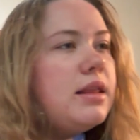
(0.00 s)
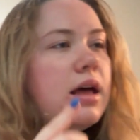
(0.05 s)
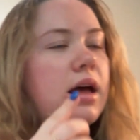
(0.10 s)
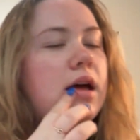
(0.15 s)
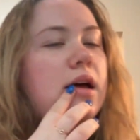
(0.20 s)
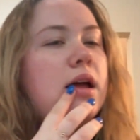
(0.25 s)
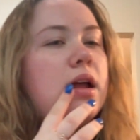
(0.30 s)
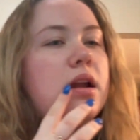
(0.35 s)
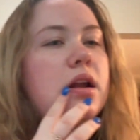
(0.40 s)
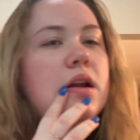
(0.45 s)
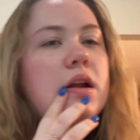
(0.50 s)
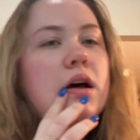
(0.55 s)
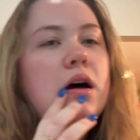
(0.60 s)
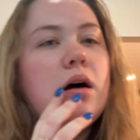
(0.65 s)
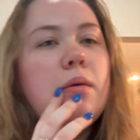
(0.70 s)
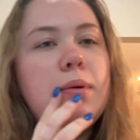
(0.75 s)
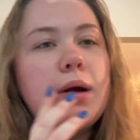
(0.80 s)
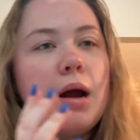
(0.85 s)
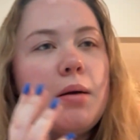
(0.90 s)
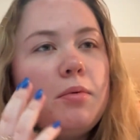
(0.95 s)
Then
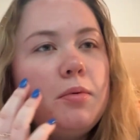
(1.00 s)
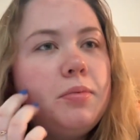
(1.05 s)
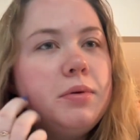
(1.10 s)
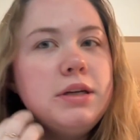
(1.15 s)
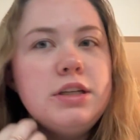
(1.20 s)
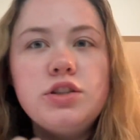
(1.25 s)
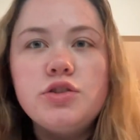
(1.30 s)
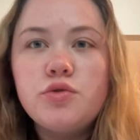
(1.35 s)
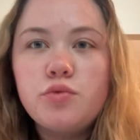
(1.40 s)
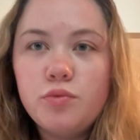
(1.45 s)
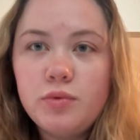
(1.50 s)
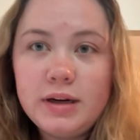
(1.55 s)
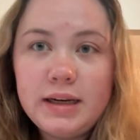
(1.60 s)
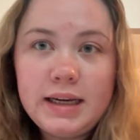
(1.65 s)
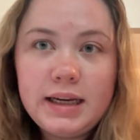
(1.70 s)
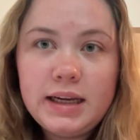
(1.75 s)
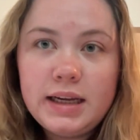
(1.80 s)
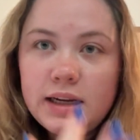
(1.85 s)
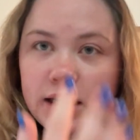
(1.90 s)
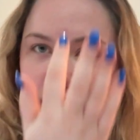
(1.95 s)
I'll probably just
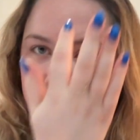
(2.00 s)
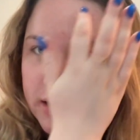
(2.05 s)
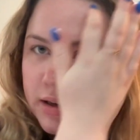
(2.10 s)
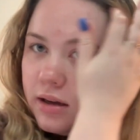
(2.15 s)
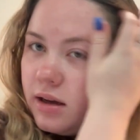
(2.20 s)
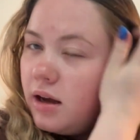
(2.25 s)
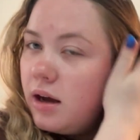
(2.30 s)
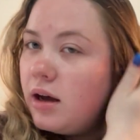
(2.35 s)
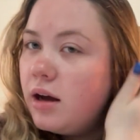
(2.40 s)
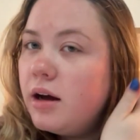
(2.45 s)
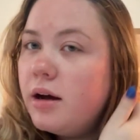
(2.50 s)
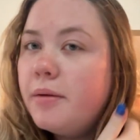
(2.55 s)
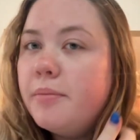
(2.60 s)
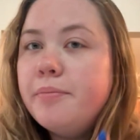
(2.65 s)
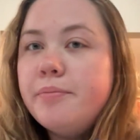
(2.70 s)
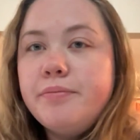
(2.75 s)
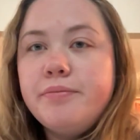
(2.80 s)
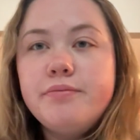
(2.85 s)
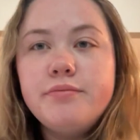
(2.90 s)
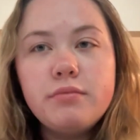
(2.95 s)
read
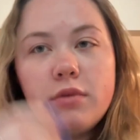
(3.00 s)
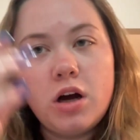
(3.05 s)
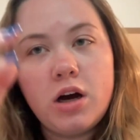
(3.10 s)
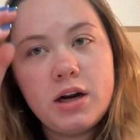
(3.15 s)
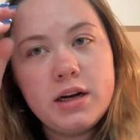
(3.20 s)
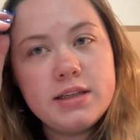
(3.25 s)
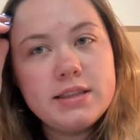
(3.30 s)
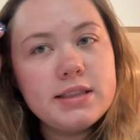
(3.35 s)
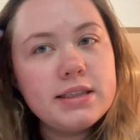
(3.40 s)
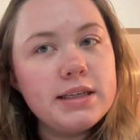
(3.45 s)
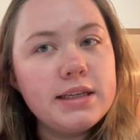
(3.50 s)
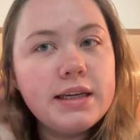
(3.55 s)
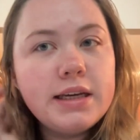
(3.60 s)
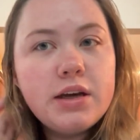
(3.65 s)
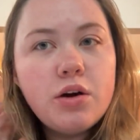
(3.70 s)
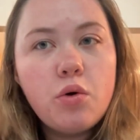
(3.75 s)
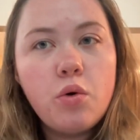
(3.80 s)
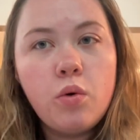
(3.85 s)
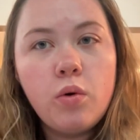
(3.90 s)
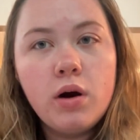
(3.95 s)
um,
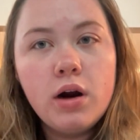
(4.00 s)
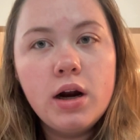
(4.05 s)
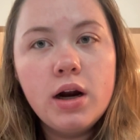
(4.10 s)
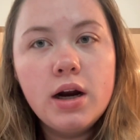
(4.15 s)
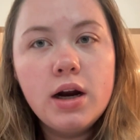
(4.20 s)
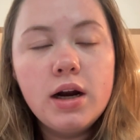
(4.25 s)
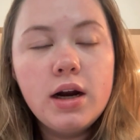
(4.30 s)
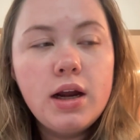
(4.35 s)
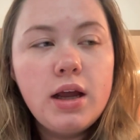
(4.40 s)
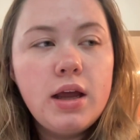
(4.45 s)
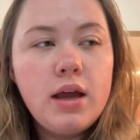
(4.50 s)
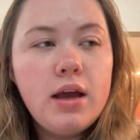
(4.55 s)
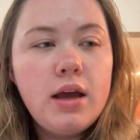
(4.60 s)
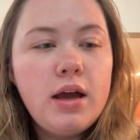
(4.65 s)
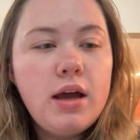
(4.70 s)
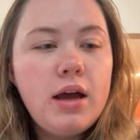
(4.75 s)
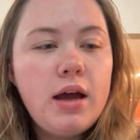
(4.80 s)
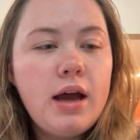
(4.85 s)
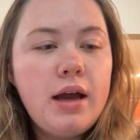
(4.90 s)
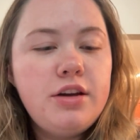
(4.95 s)
honestly, or
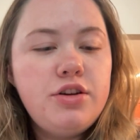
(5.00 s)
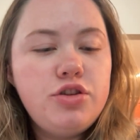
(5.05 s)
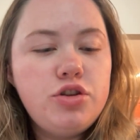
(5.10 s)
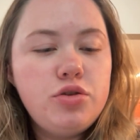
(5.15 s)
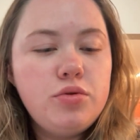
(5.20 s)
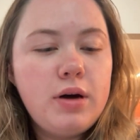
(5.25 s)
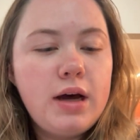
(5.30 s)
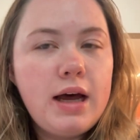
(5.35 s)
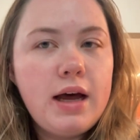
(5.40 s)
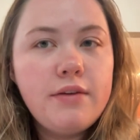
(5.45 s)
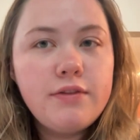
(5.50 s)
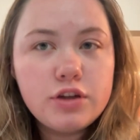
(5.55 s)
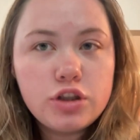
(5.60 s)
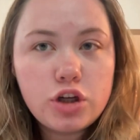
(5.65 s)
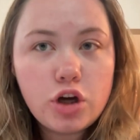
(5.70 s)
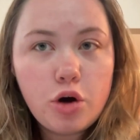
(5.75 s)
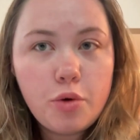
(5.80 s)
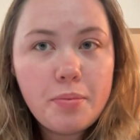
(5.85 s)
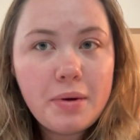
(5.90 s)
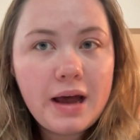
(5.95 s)
I do have a
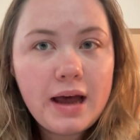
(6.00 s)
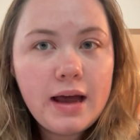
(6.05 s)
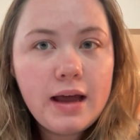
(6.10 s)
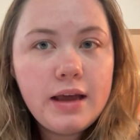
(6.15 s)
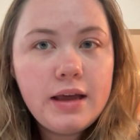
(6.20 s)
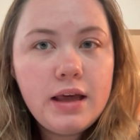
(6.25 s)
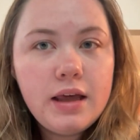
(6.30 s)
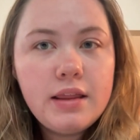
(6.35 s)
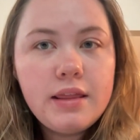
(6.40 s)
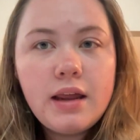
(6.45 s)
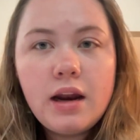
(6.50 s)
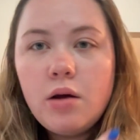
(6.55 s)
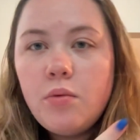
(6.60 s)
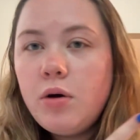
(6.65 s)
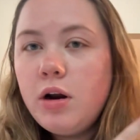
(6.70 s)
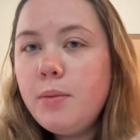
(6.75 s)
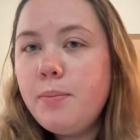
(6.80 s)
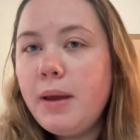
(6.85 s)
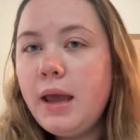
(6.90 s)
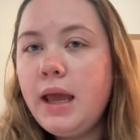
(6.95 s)
tote bag that I
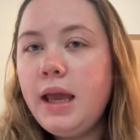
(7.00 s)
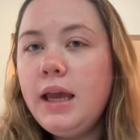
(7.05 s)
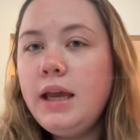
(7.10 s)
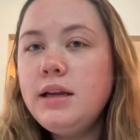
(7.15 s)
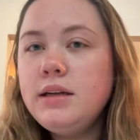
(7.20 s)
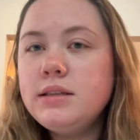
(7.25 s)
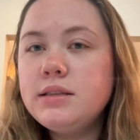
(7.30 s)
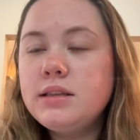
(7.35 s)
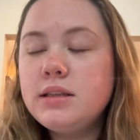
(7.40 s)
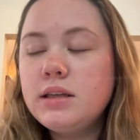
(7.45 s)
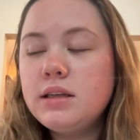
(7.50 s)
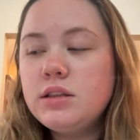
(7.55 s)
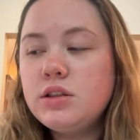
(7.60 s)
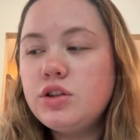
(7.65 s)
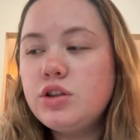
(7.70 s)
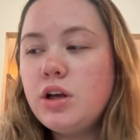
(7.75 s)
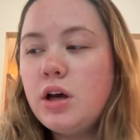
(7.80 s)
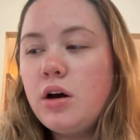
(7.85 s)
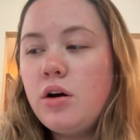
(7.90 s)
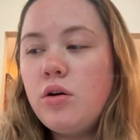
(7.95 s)
want to paint.
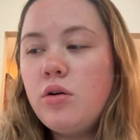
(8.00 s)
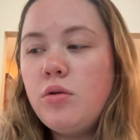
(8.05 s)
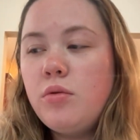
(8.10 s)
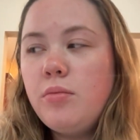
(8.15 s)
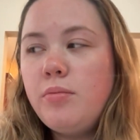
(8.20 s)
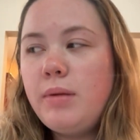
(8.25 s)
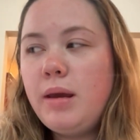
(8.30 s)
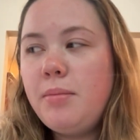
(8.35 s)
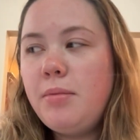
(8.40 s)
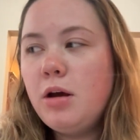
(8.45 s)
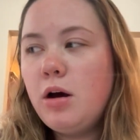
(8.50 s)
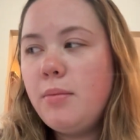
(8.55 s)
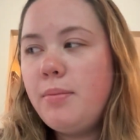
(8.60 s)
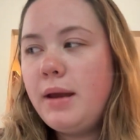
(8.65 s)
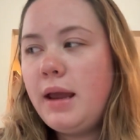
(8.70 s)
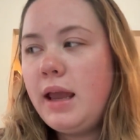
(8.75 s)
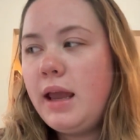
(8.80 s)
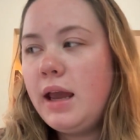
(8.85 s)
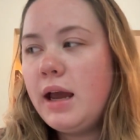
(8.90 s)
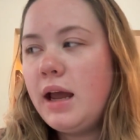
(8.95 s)
So maybe I'll
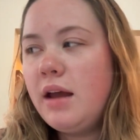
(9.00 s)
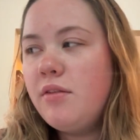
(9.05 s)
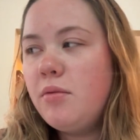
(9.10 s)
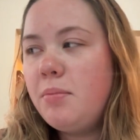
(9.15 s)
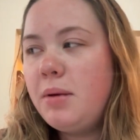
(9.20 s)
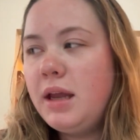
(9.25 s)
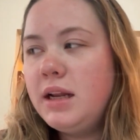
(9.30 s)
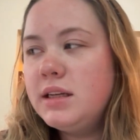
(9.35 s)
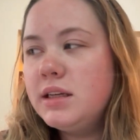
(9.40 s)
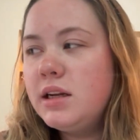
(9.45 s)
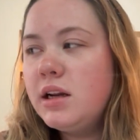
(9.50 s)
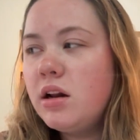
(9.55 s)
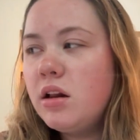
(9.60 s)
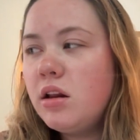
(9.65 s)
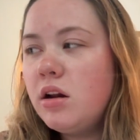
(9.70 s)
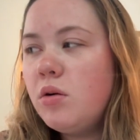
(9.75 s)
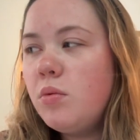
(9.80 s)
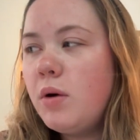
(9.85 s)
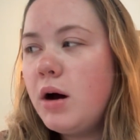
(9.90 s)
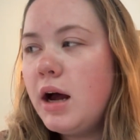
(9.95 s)
paint. I haven't painted in a
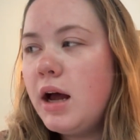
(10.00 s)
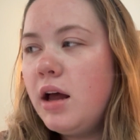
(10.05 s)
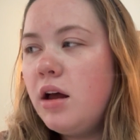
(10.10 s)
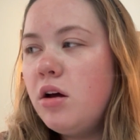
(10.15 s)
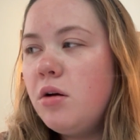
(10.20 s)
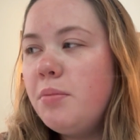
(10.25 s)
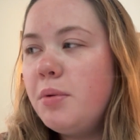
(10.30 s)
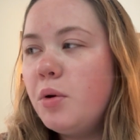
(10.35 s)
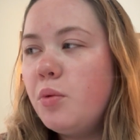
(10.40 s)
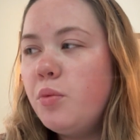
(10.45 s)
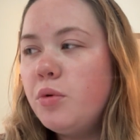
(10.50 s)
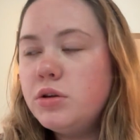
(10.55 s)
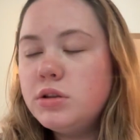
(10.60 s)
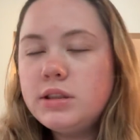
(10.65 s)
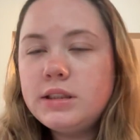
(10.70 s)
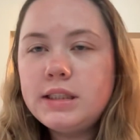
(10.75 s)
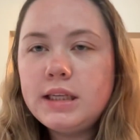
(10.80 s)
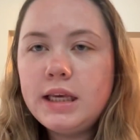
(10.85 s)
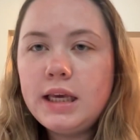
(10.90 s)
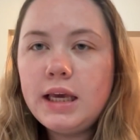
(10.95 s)
little while, but we'll
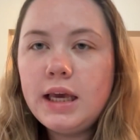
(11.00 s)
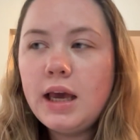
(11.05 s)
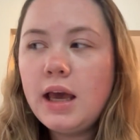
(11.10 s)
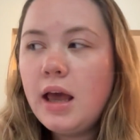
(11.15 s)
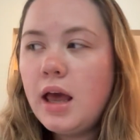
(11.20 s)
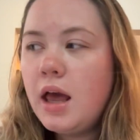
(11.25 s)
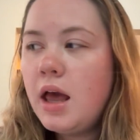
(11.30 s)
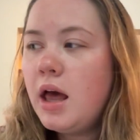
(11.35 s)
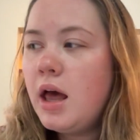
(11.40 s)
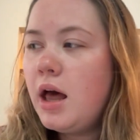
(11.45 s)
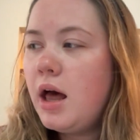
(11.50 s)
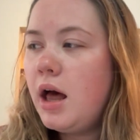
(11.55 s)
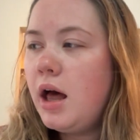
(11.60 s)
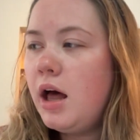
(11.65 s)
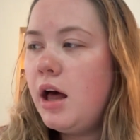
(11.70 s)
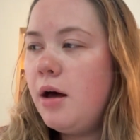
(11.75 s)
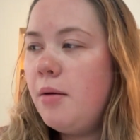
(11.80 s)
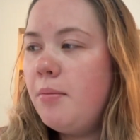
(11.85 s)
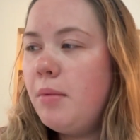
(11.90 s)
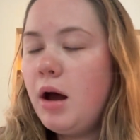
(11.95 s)
see.
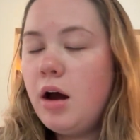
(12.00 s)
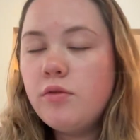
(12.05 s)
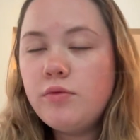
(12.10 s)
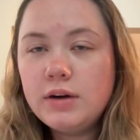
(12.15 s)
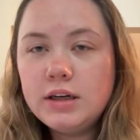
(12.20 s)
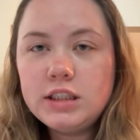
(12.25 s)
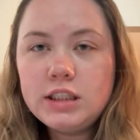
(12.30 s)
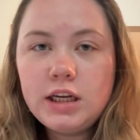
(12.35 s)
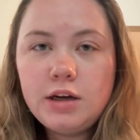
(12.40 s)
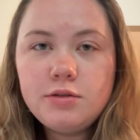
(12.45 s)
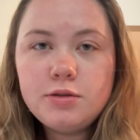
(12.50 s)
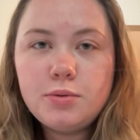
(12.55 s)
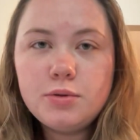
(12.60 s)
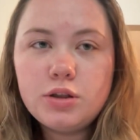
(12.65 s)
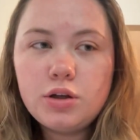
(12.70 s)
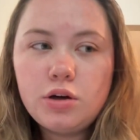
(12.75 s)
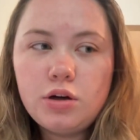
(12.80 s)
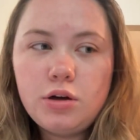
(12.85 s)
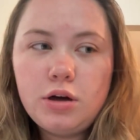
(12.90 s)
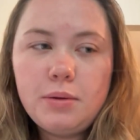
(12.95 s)
Um, originally I was supposed
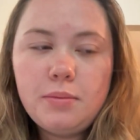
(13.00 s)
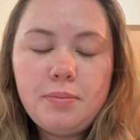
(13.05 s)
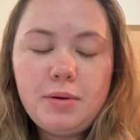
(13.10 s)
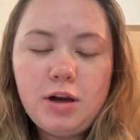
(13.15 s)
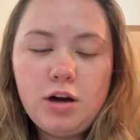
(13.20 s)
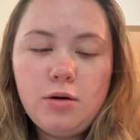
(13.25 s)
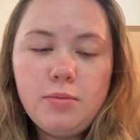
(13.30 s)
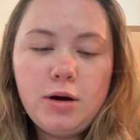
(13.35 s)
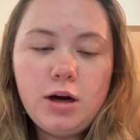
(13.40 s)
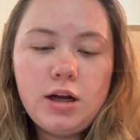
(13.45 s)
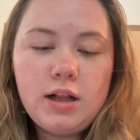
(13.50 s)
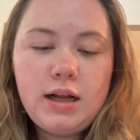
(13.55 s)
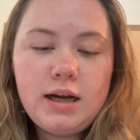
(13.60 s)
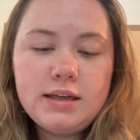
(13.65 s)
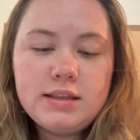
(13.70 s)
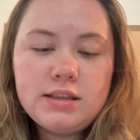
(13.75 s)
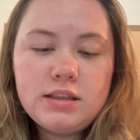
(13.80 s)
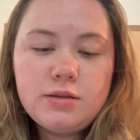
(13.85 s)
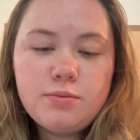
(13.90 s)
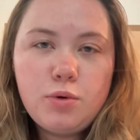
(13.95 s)
to go to a Pure Barre
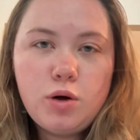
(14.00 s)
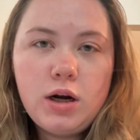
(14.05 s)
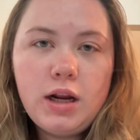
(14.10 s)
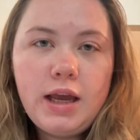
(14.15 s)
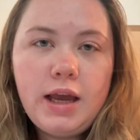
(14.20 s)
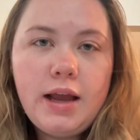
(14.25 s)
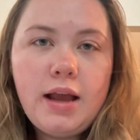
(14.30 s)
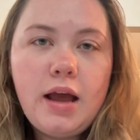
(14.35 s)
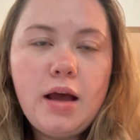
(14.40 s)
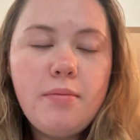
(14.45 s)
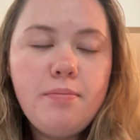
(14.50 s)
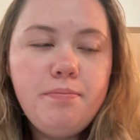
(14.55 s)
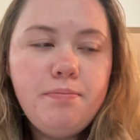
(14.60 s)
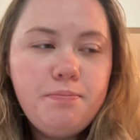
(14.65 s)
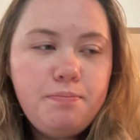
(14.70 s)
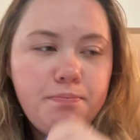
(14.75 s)
class this morning